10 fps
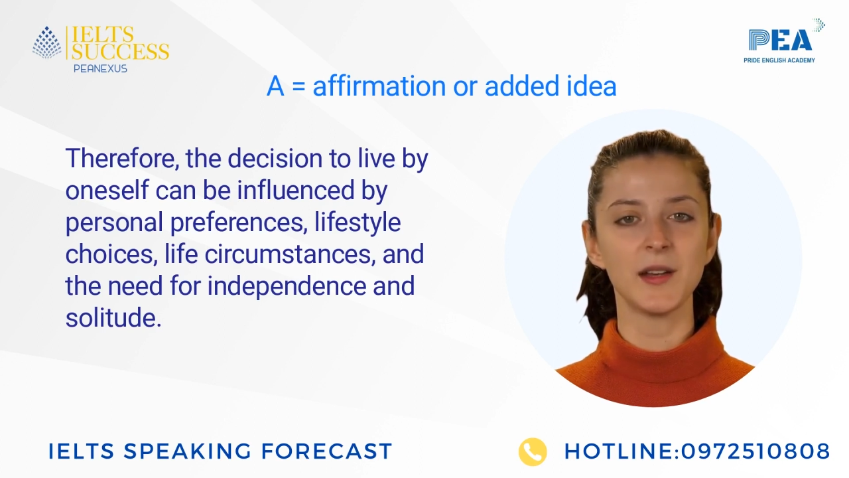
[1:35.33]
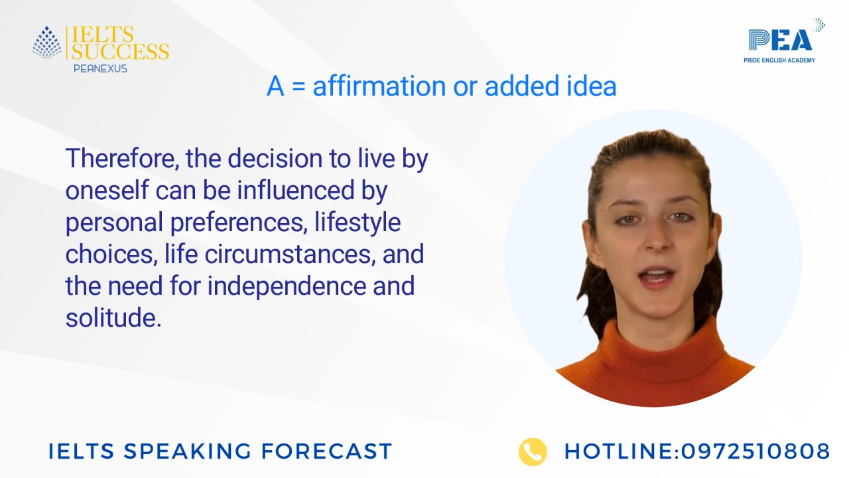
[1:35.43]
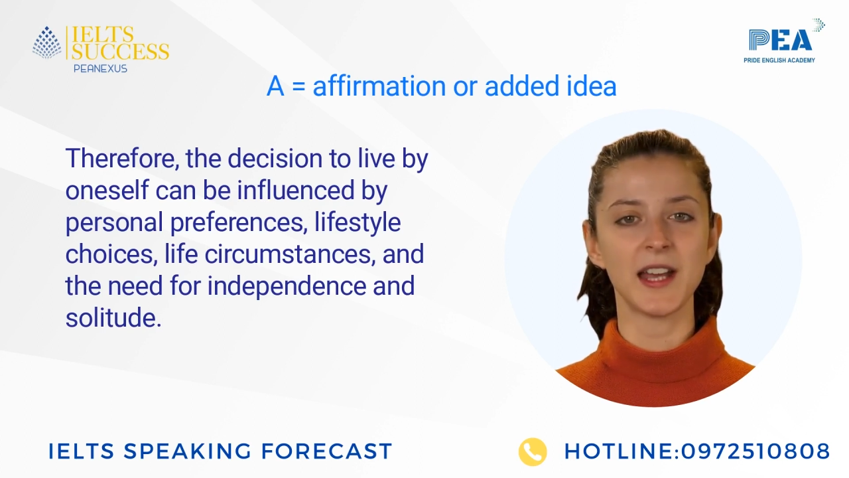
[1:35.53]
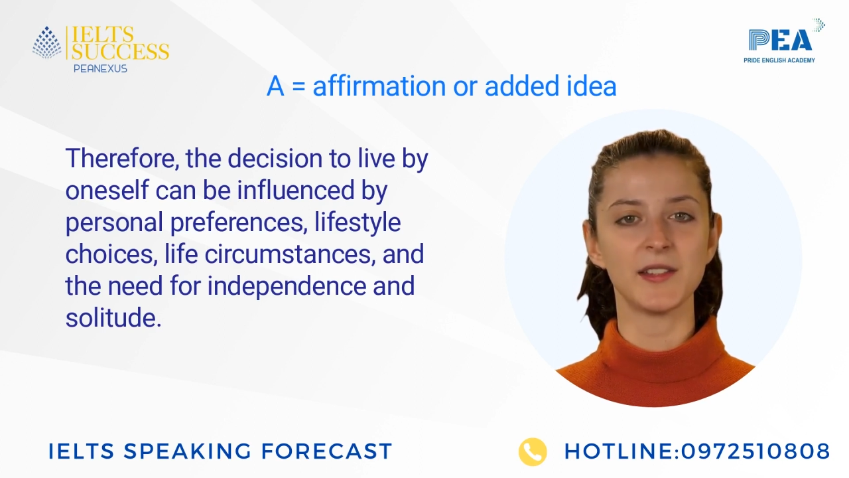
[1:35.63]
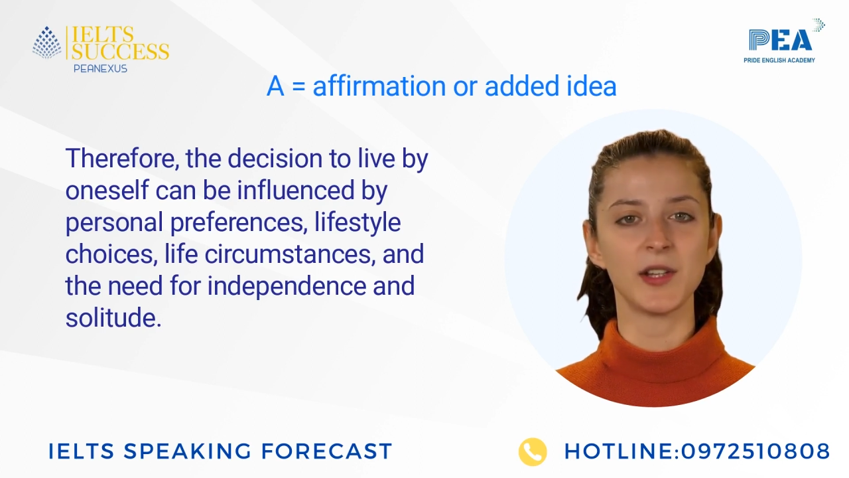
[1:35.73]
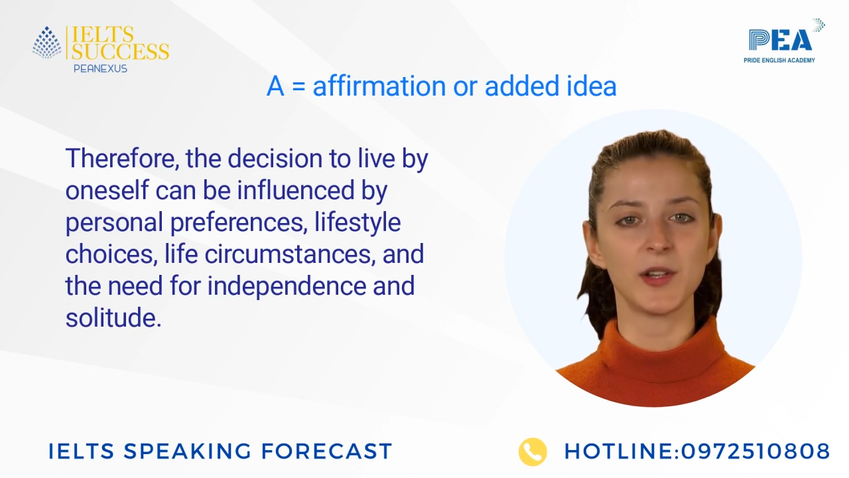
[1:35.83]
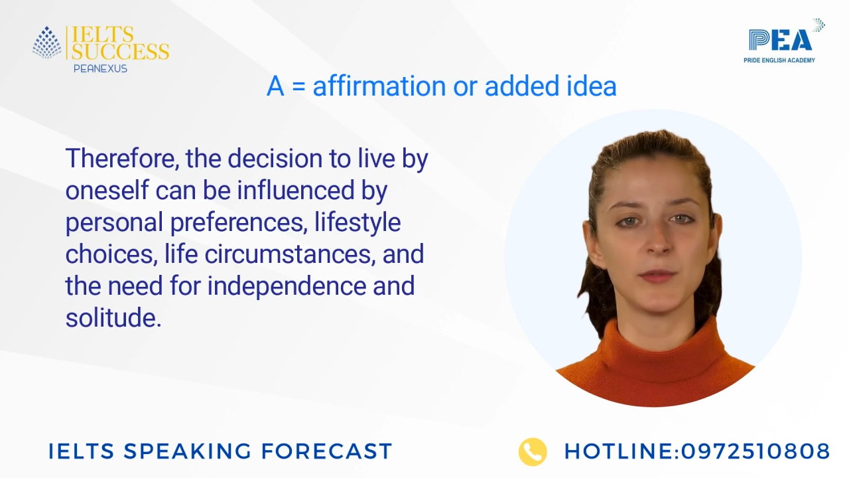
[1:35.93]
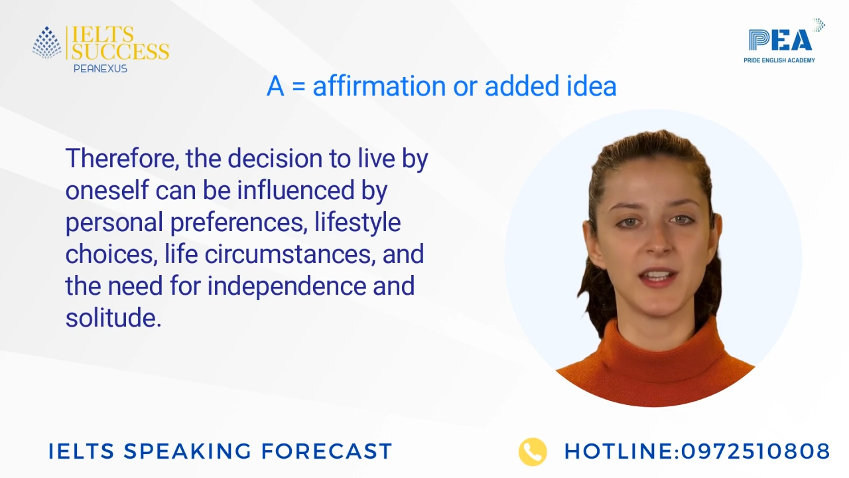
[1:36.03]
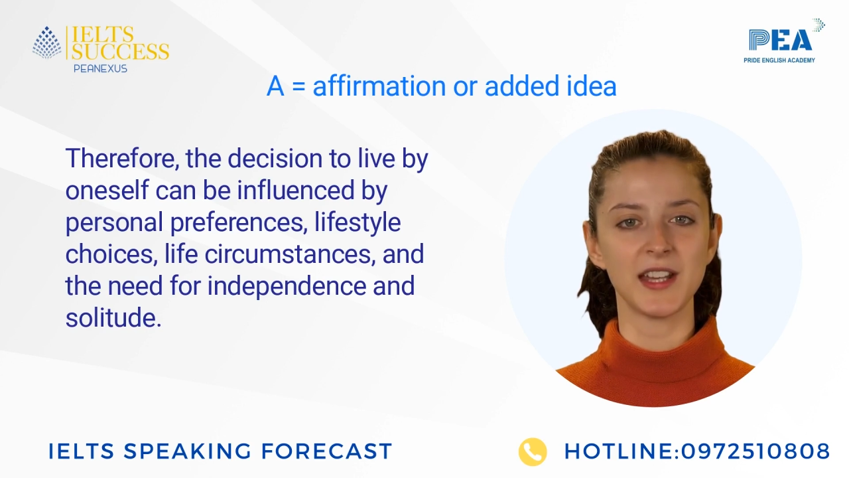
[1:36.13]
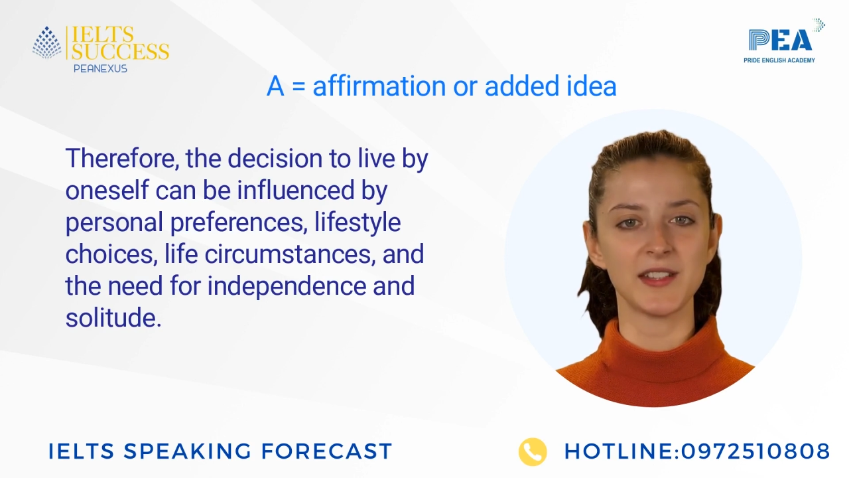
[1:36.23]
life
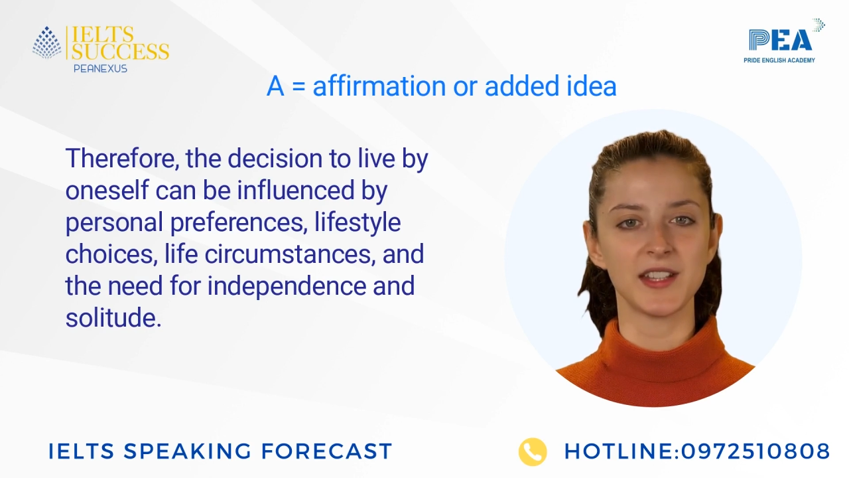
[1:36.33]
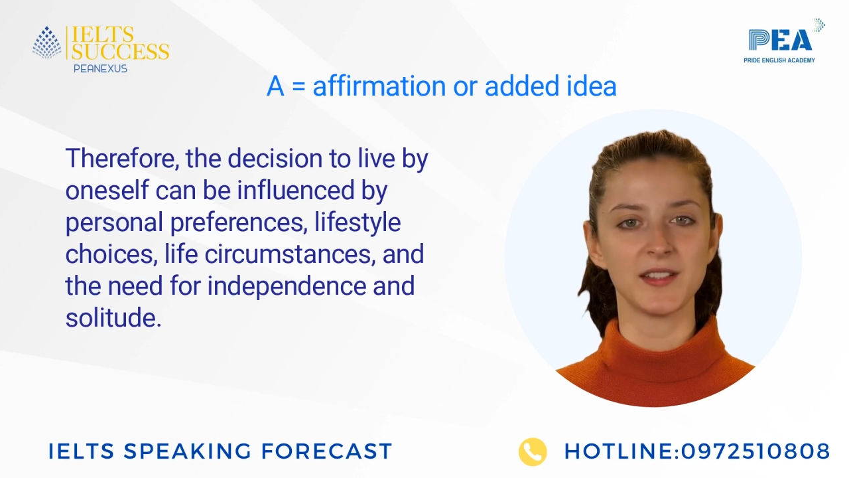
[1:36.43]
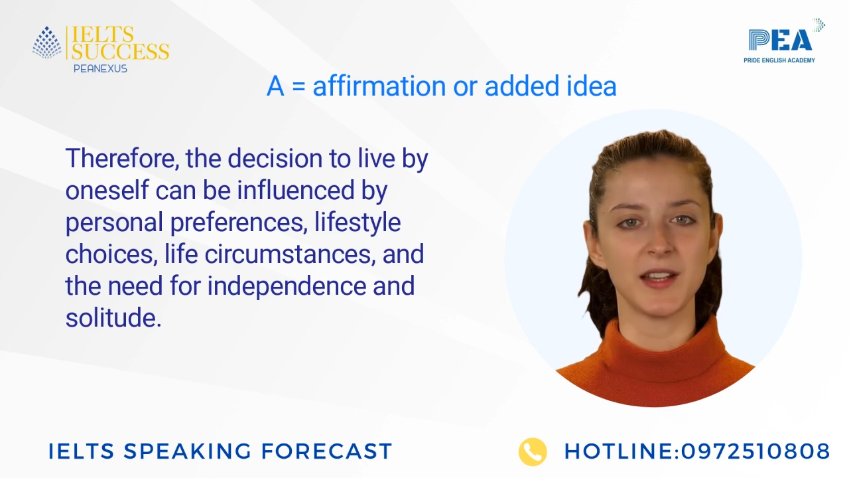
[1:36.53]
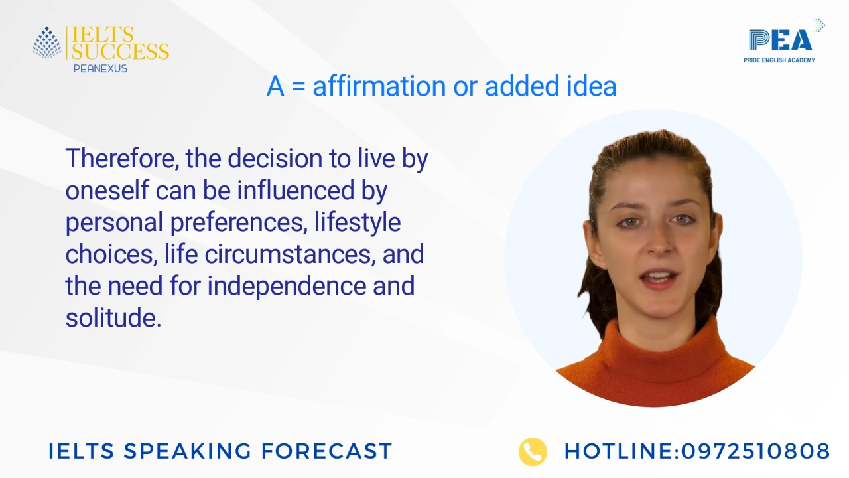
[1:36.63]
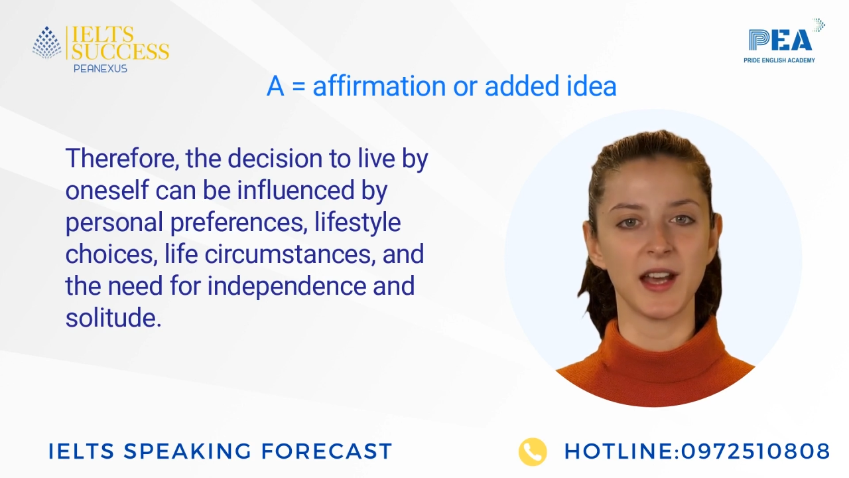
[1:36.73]
circumstances,